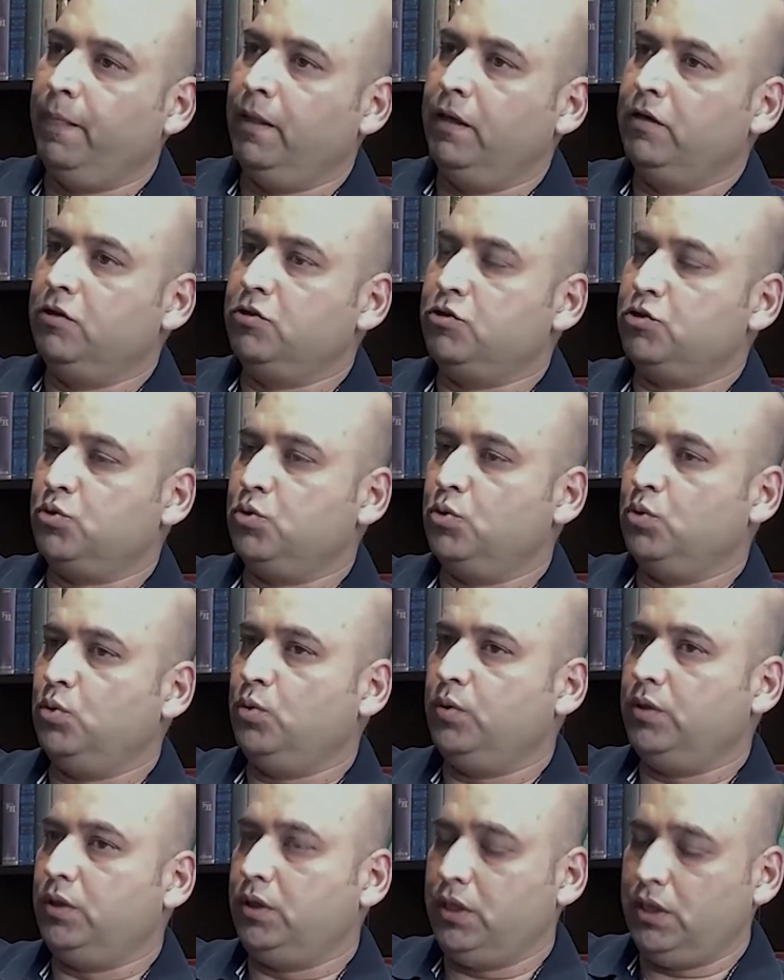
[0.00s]

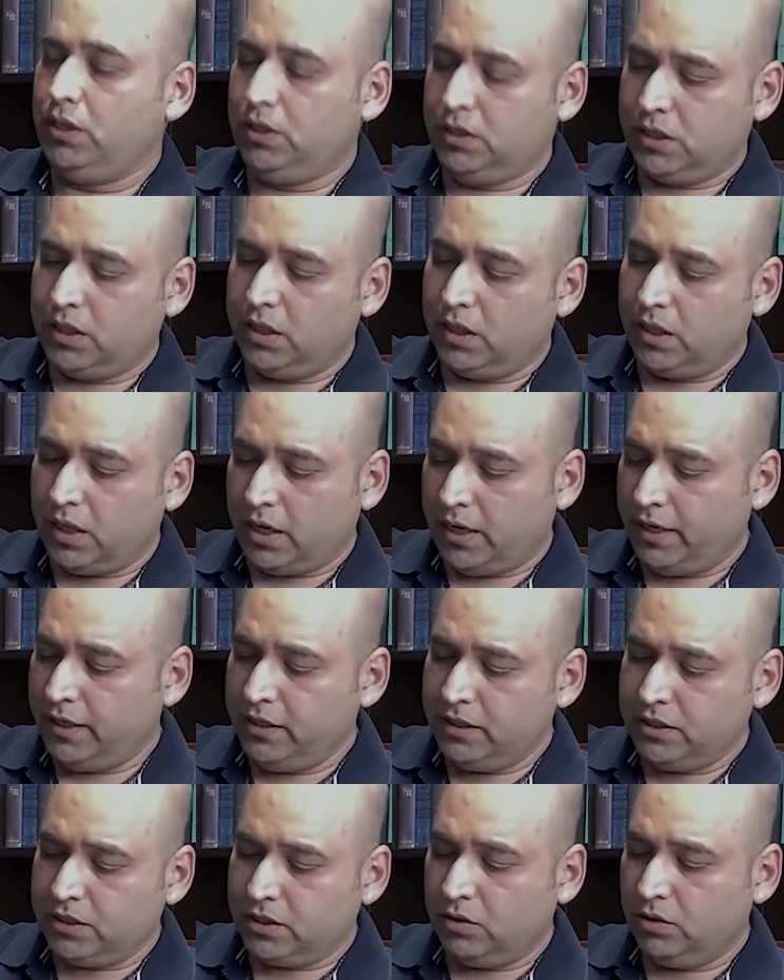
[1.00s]
So these
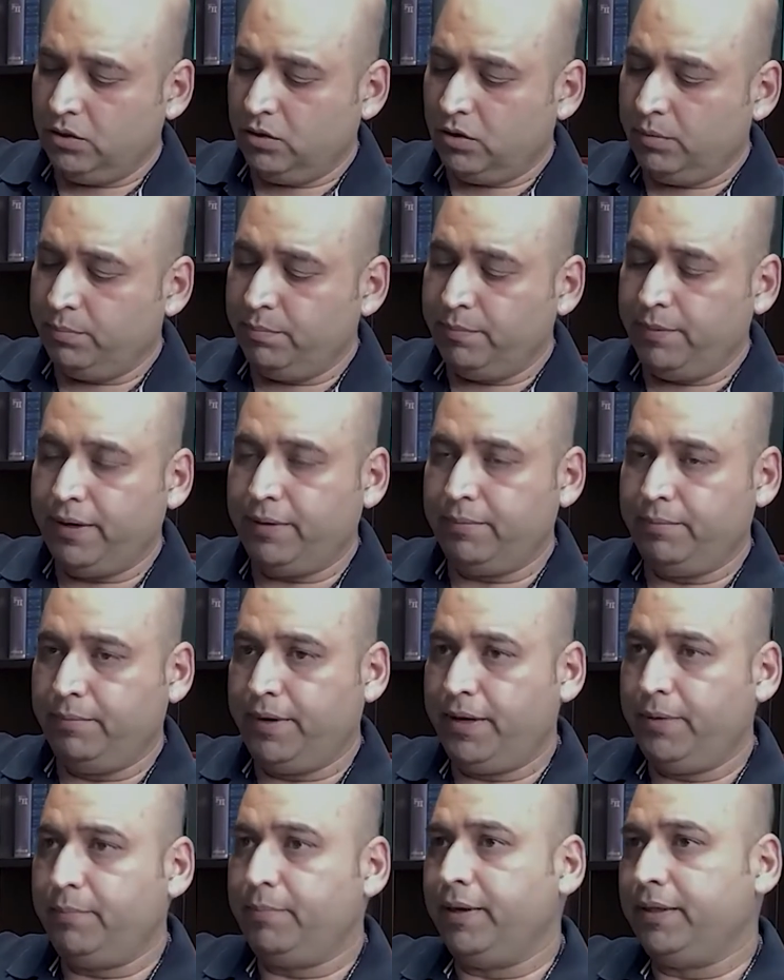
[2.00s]
lines are not
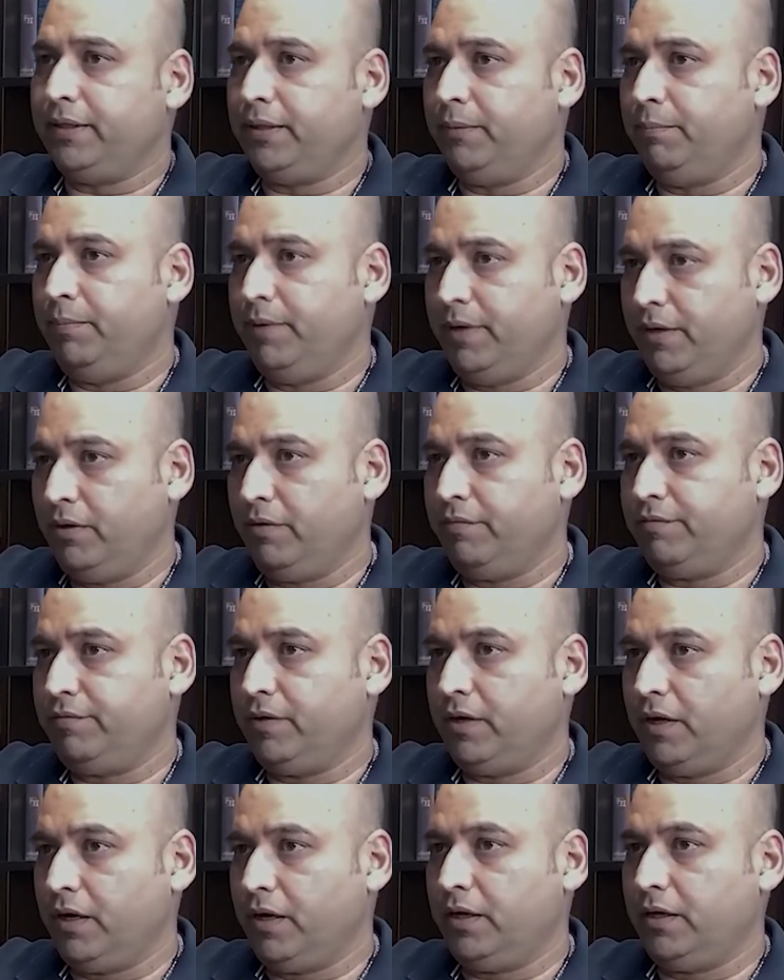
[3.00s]
made by the bend of
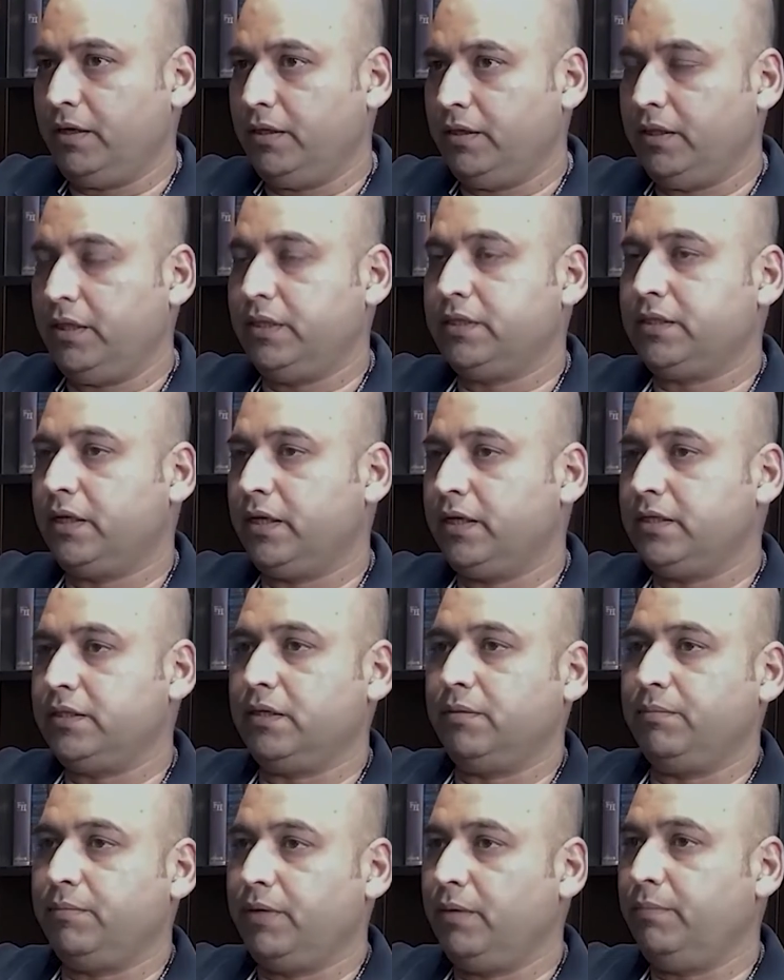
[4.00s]
your hand. These lines
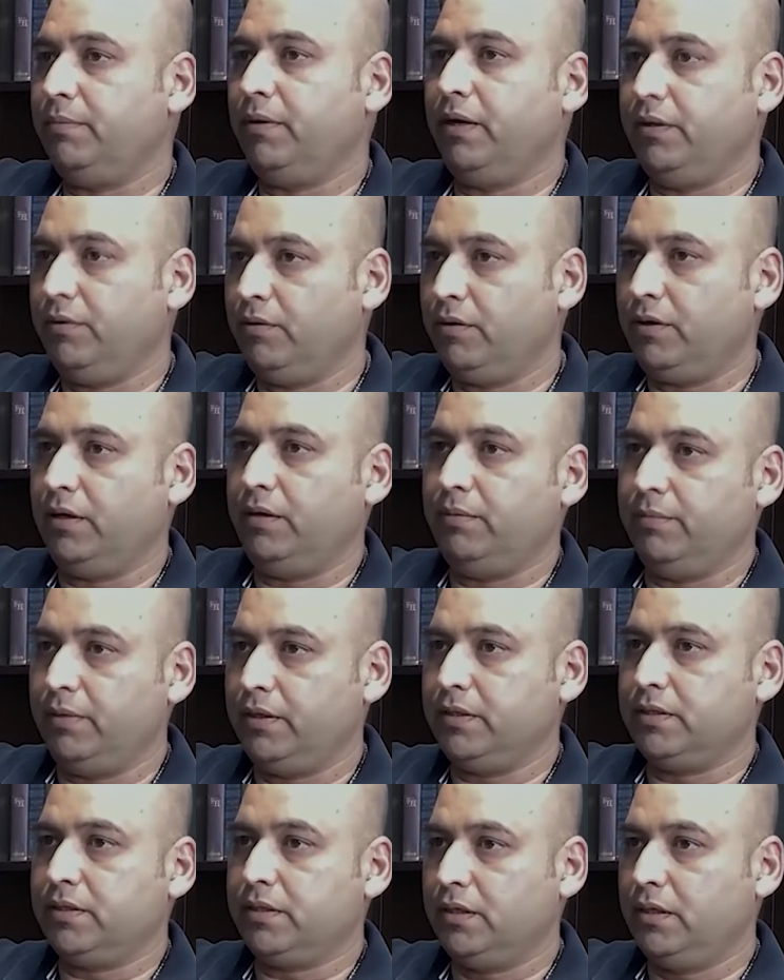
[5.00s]
are made by your
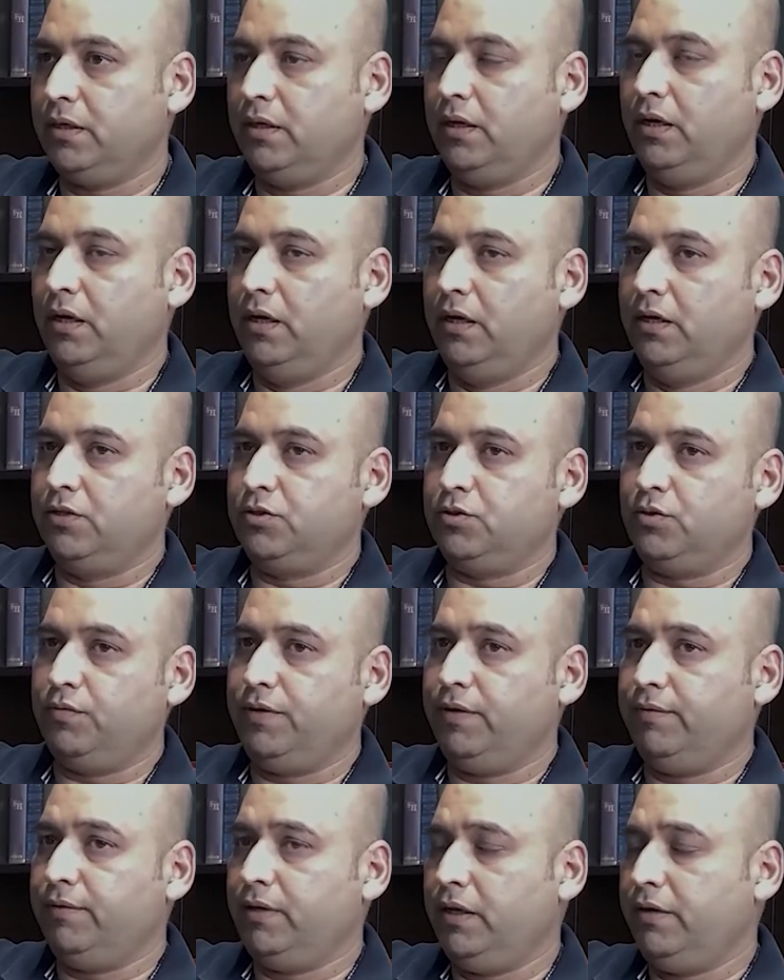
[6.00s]
karmas. So we
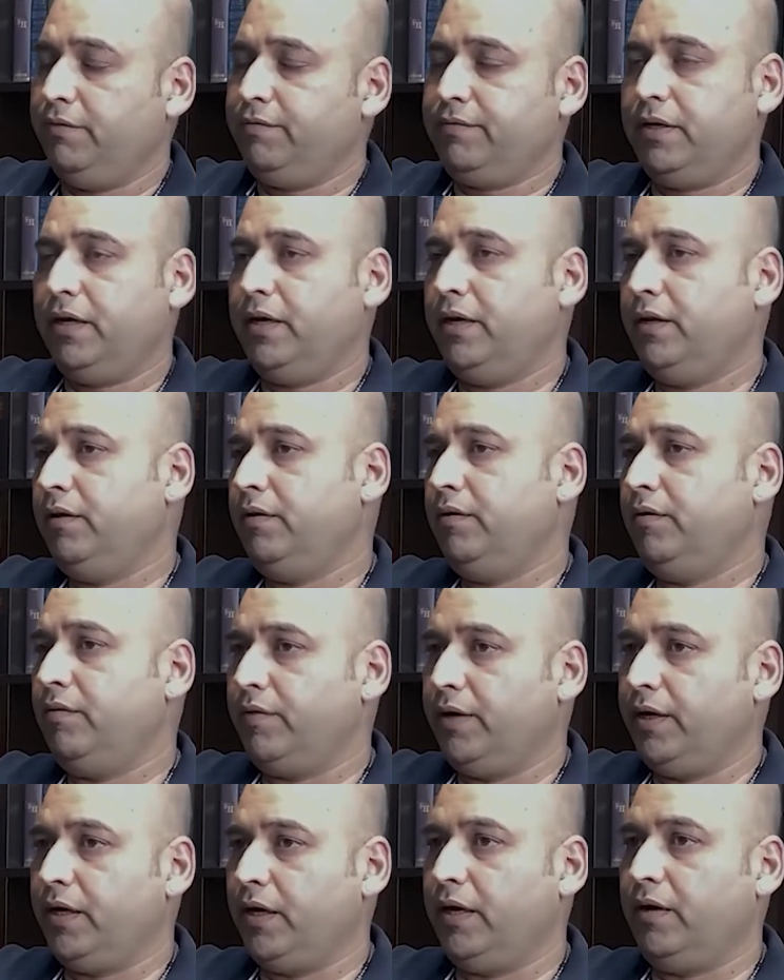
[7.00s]
have a left hand and a
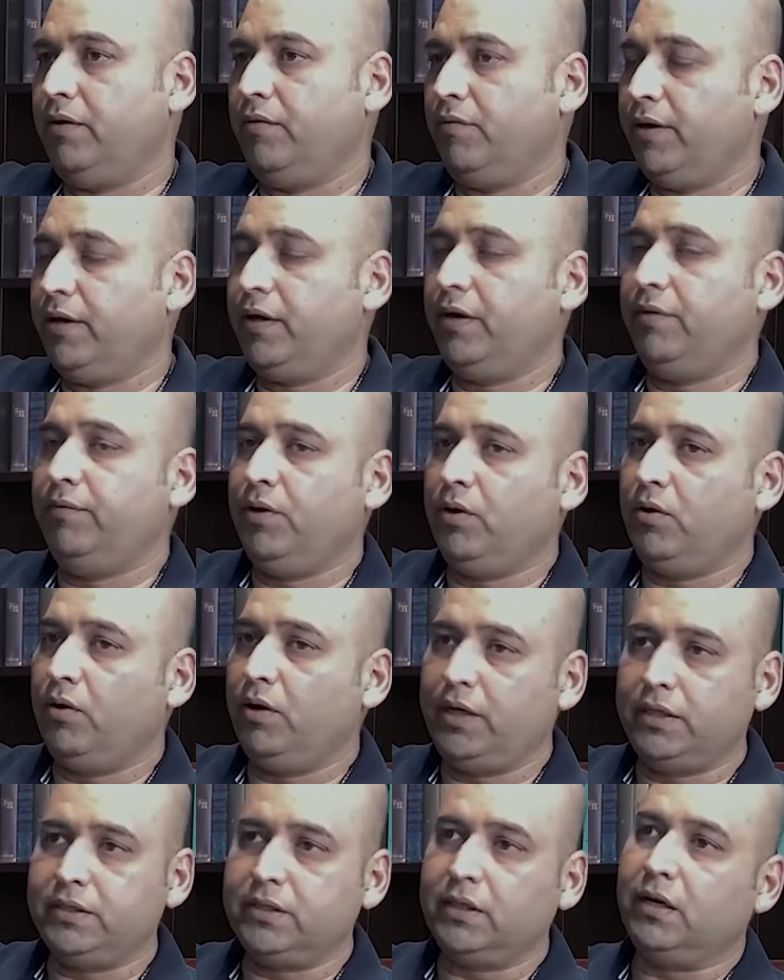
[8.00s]
right hand. Right hand, we
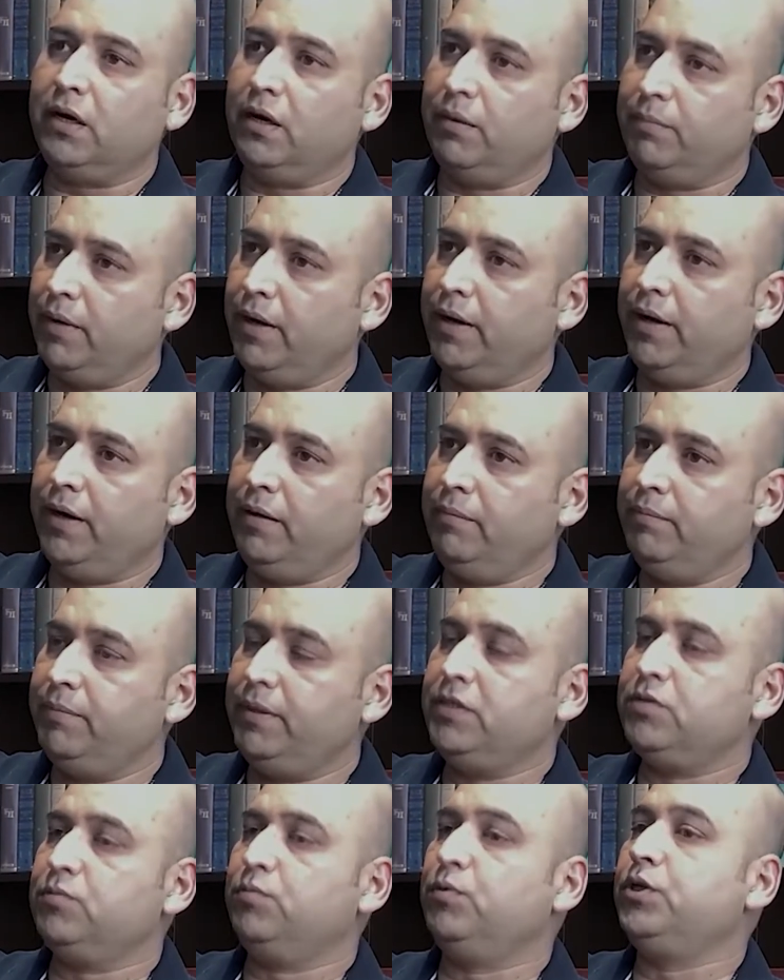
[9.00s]
call it as a karma hand,
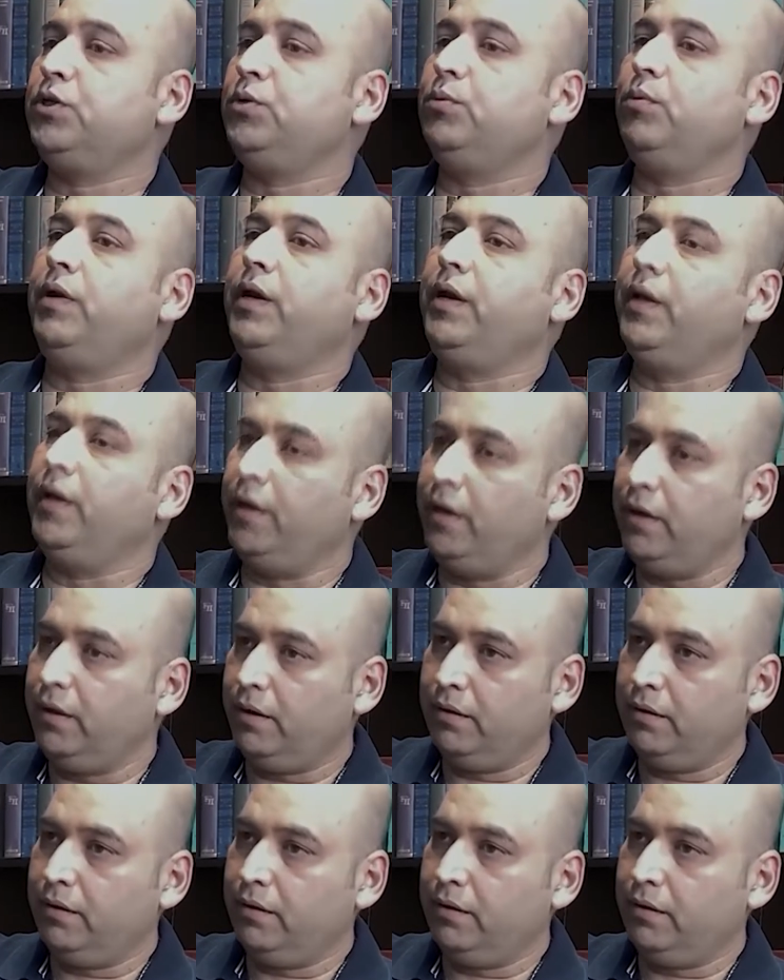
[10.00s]
means what you did.